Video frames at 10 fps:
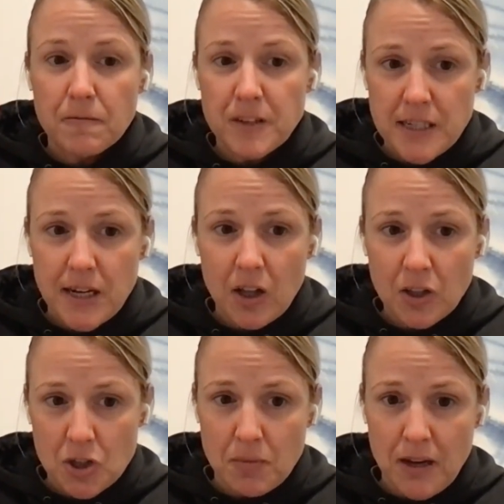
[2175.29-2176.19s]

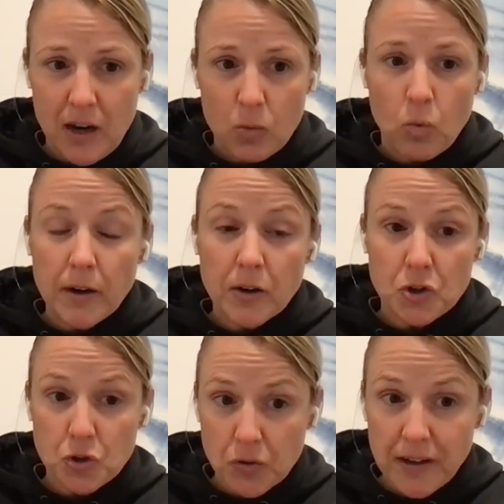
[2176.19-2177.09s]
physiology behind what you're
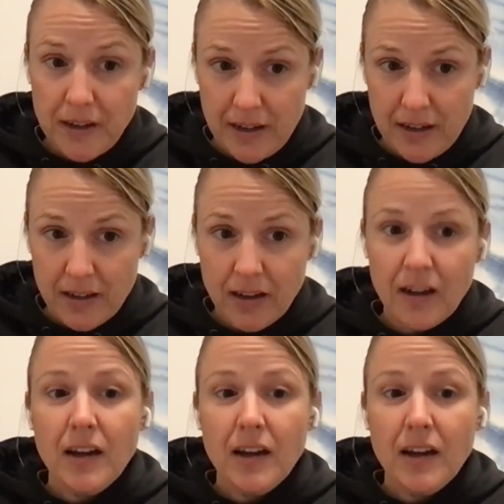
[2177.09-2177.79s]
treating